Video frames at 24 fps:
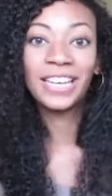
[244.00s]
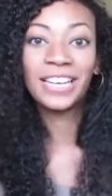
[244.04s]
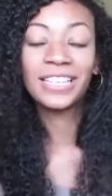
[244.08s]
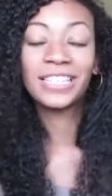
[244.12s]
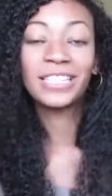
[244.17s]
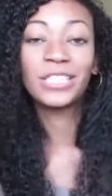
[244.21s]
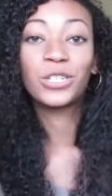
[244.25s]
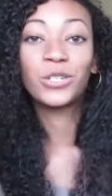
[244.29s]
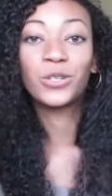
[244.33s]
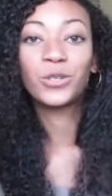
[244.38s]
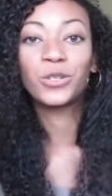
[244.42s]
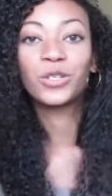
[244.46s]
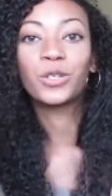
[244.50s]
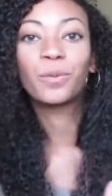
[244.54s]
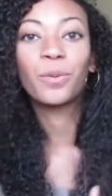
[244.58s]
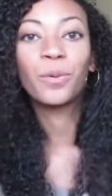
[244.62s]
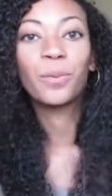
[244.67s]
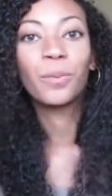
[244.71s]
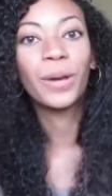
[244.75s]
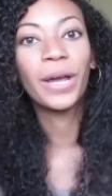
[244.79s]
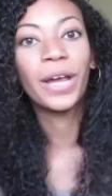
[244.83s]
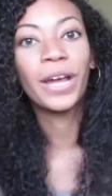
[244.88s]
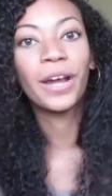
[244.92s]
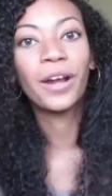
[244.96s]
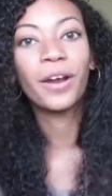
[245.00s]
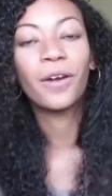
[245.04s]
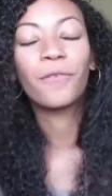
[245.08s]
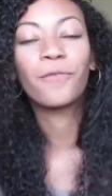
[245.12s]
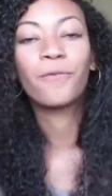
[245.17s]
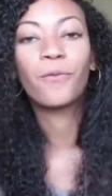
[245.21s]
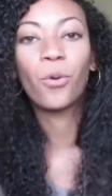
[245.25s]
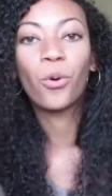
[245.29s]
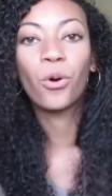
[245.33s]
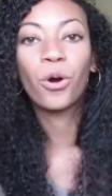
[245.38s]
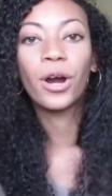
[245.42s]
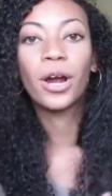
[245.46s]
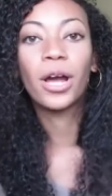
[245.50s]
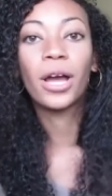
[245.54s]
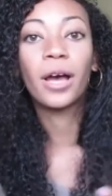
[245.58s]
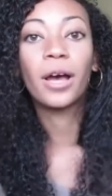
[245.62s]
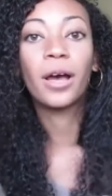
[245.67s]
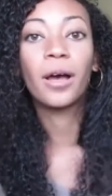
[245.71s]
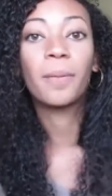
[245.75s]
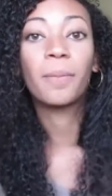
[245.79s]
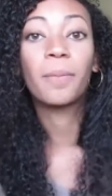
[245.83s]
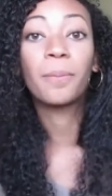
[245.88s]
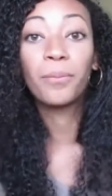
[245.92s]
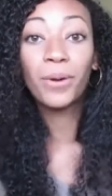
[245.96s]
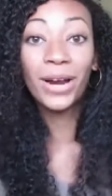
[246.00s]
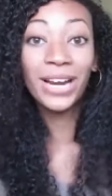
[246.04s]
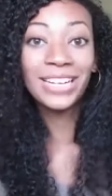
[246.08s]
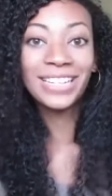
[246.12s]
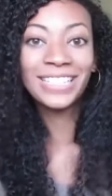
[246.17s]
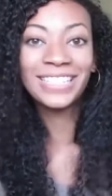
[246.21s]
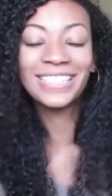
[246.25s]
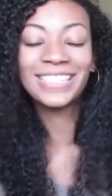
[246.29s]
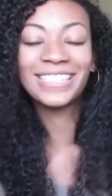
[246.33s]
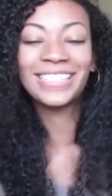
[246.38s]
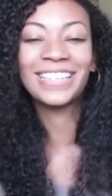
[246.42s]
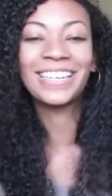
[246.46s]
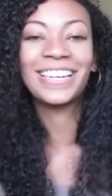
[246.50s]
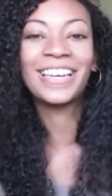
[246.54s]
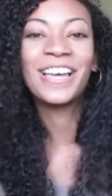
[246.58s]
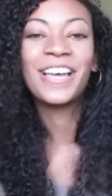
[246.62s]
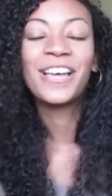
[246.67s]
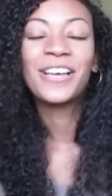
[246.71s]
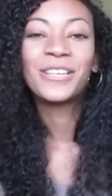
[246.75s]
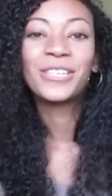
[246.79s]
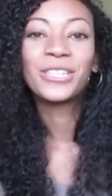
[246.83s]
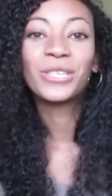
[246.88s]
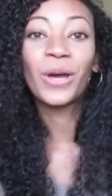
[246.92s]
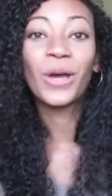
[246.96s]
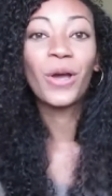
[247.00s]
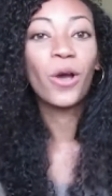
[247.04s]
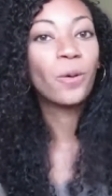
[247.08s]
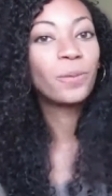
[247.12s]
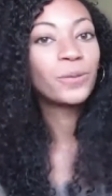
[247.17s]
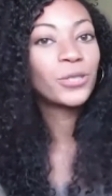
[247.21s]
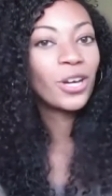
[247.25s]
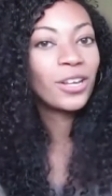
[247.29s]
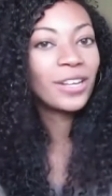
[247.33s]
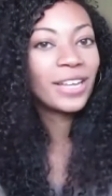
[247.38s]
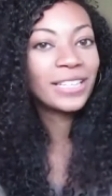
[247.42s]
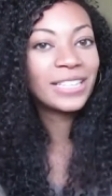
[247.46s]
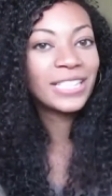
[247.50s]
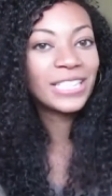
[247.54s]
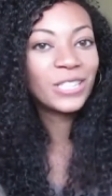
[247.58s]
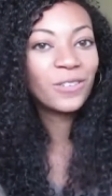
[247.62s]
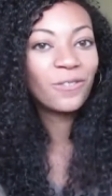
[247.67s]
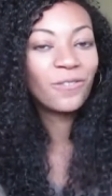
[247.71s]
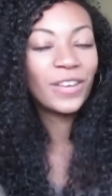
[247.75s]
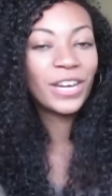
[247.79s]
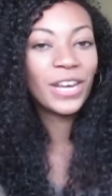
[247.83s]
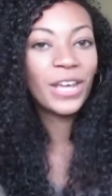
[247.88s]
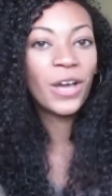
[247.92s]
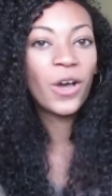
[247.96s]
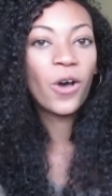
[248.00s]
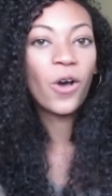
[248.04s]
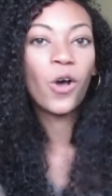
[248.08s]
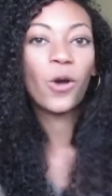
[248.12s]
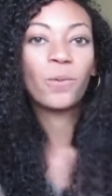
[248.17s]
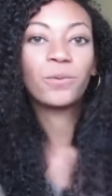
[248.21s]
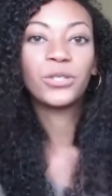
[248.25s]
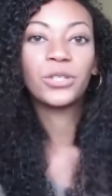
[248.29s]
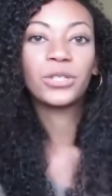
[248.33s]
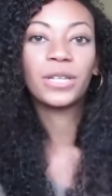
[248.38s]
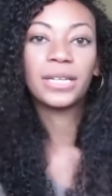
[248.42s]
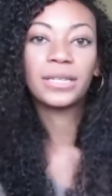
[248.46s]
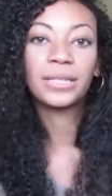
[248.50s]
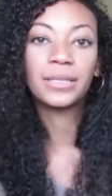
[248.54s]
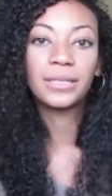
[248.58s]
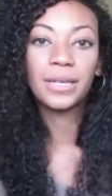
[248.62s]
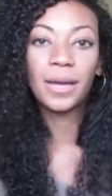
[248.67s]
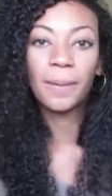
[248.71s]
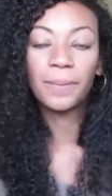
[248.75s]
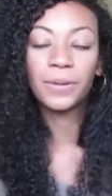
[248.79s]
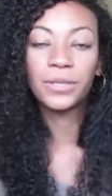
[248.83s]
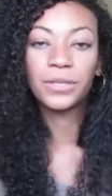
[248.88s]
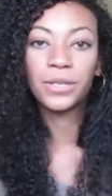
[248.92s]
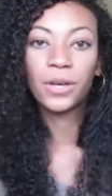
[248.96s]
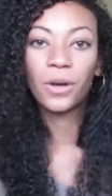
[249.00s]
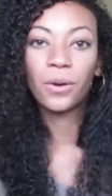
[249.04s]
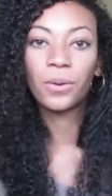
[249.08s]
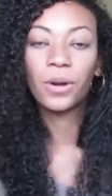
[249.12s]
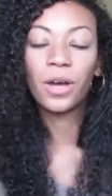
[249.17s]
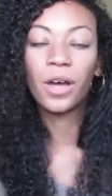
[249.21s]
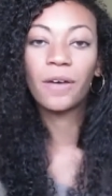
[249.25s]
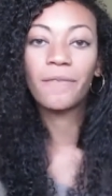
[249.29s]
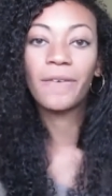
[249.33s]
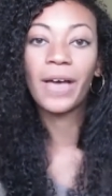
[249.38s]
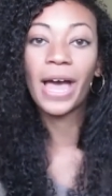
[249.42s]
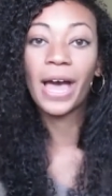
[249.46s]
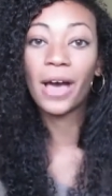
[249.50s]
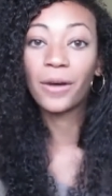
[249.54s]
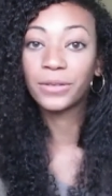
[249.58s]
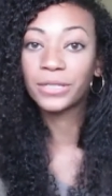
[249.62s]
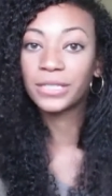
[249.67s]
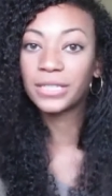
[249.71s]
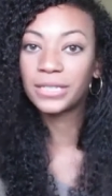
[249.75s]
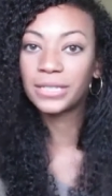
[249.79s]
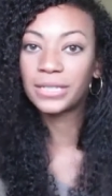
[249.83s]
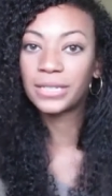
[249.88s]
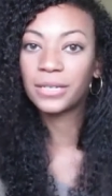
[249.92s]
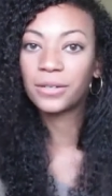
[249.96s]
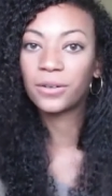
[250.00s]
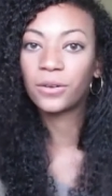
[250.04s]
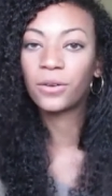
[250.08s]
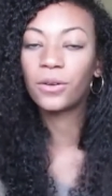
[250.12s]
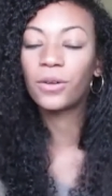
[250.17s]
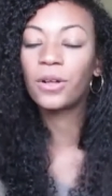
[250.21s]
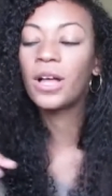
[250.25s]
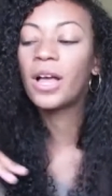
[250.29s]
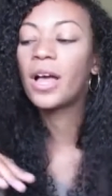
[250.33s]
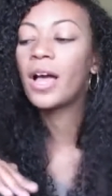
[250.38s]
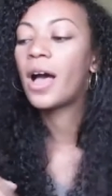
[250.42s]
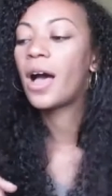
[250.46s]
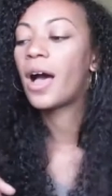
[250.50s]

things to do to prepare for um, pregnancy. So I hope y'all like this video, I hope you like this episode of how to deal.